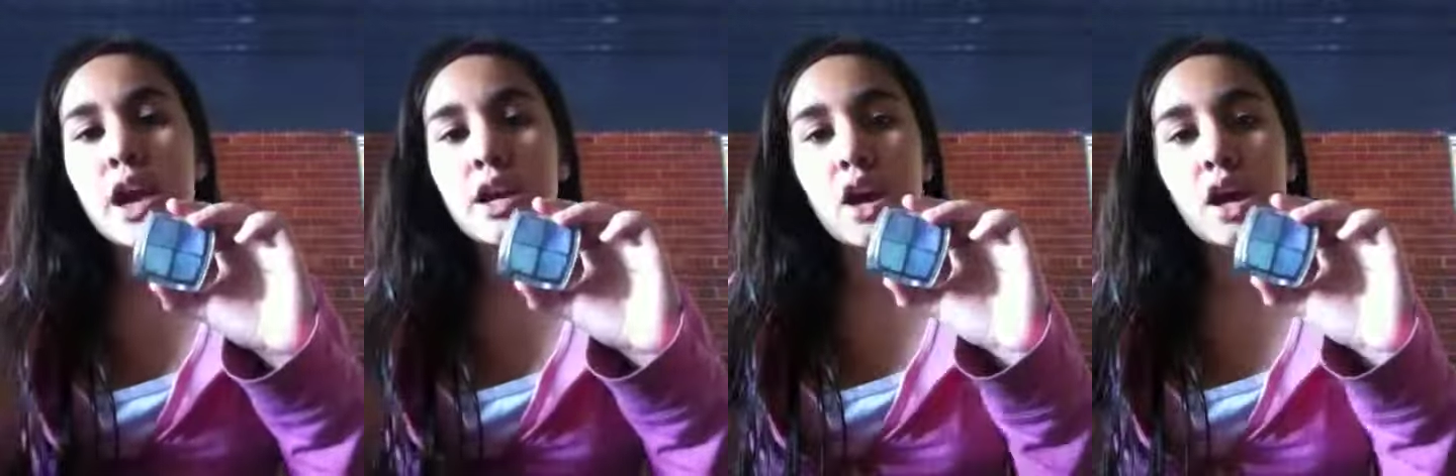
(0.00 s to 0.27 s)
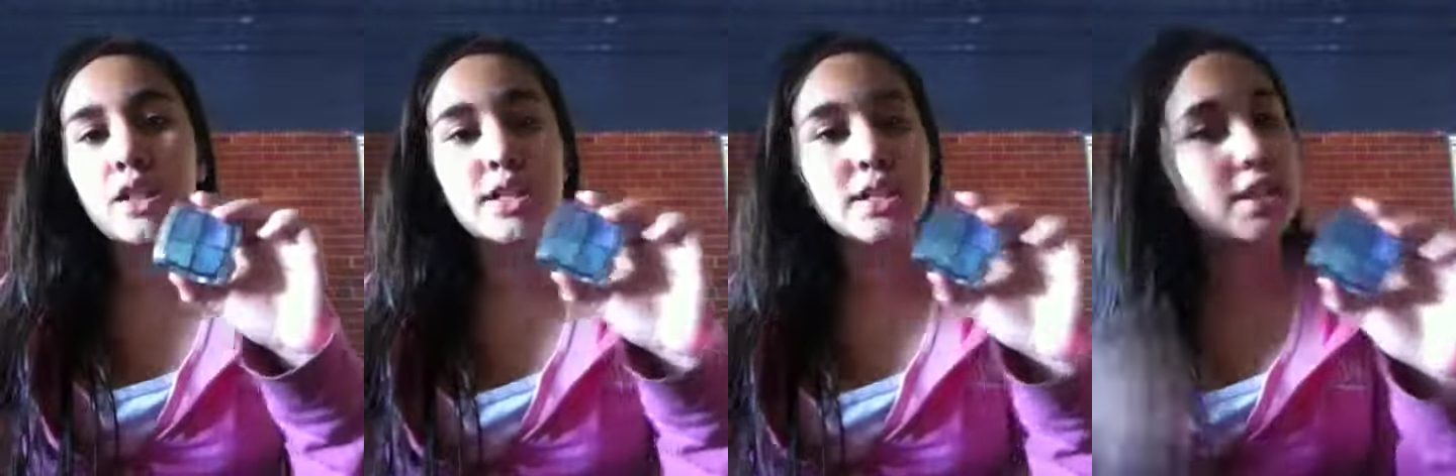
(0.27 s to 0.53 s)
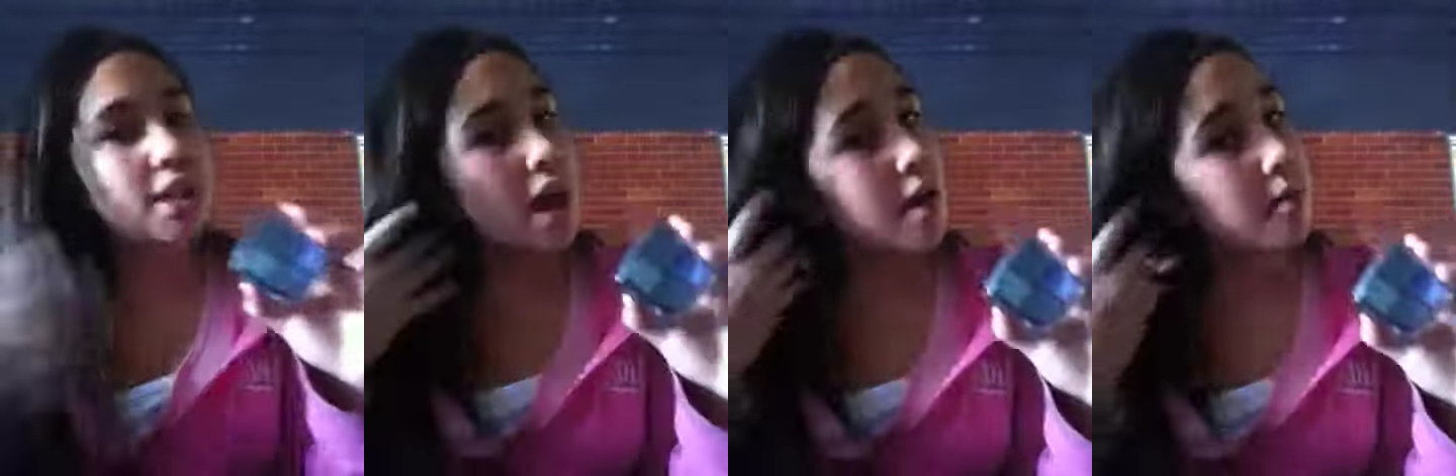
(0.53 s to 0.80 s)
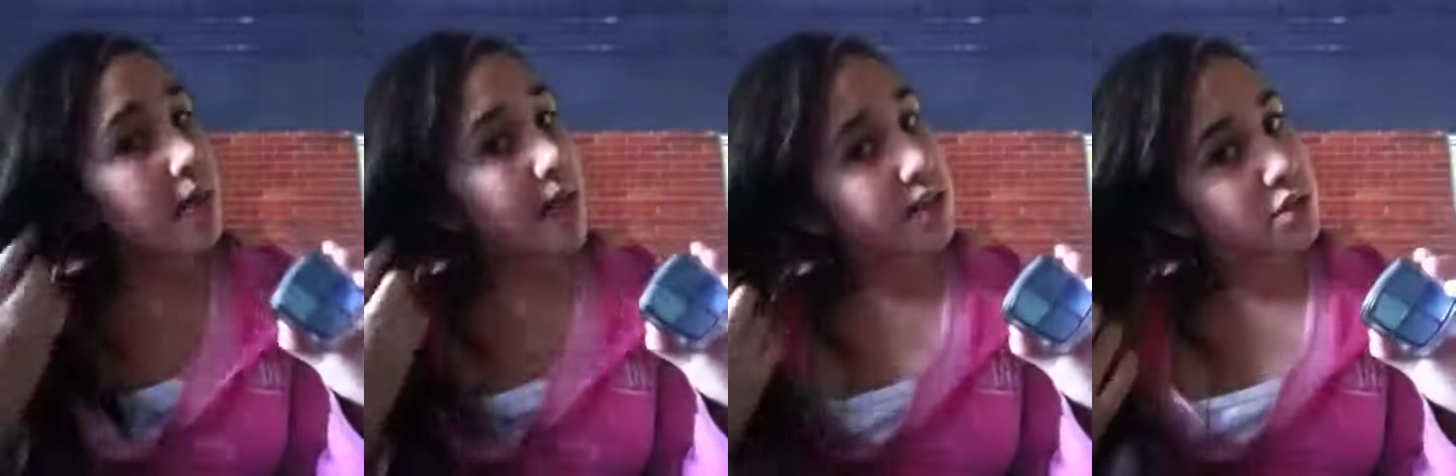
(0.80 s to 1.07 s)
I got this
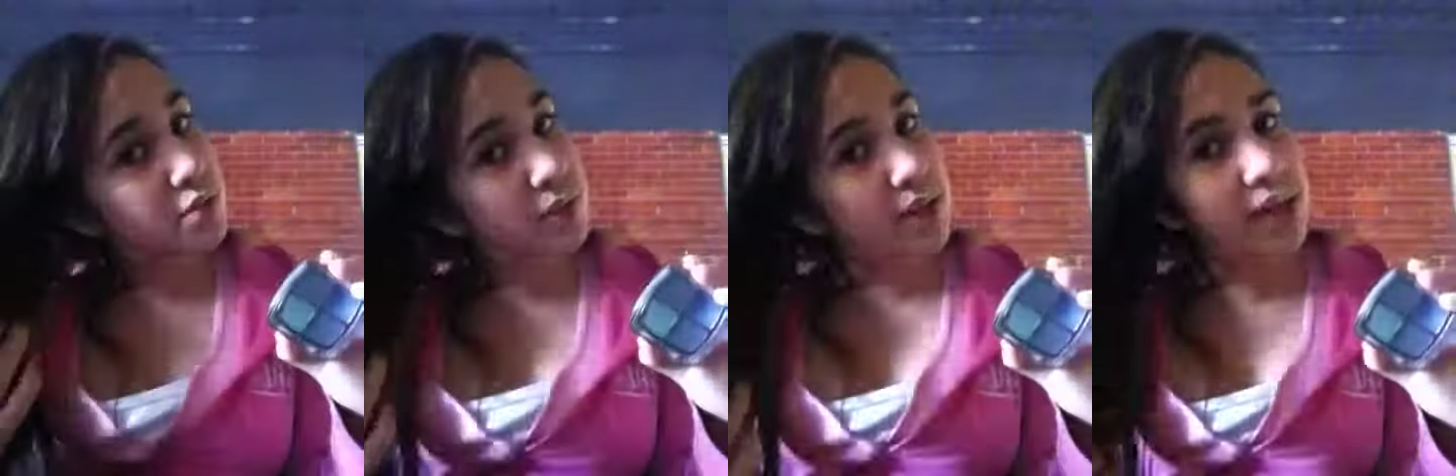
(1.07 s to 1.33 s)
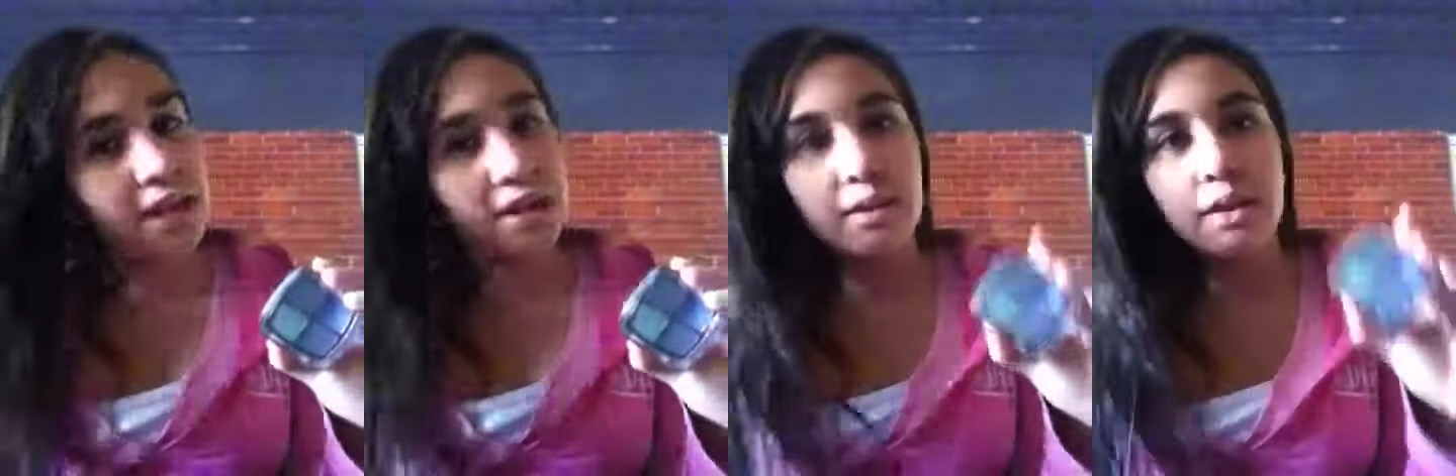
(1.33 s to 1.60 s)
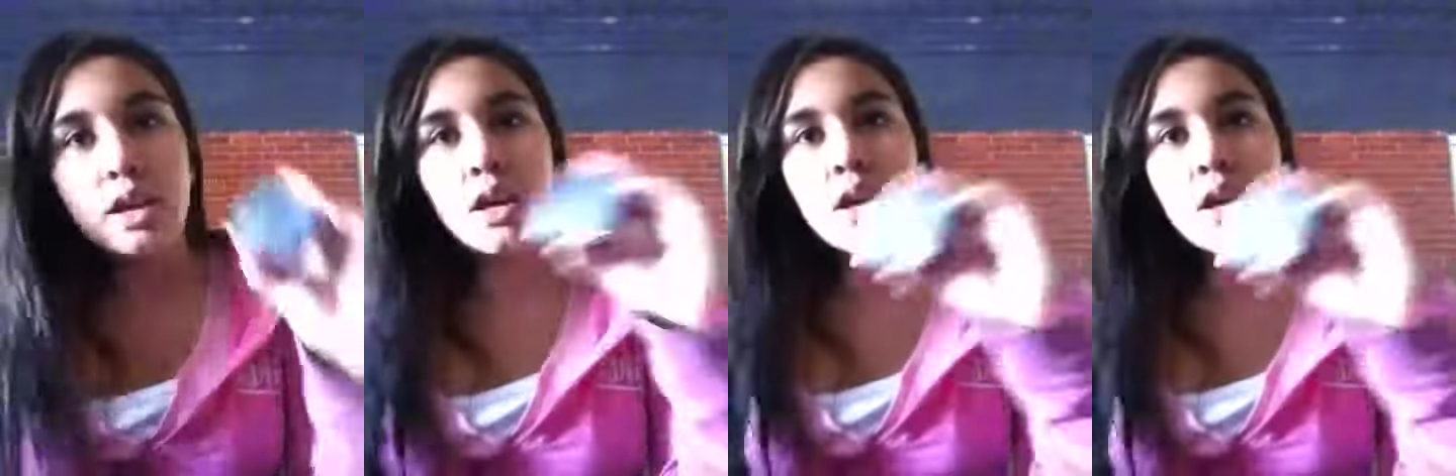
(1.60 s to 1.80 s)
last weekend.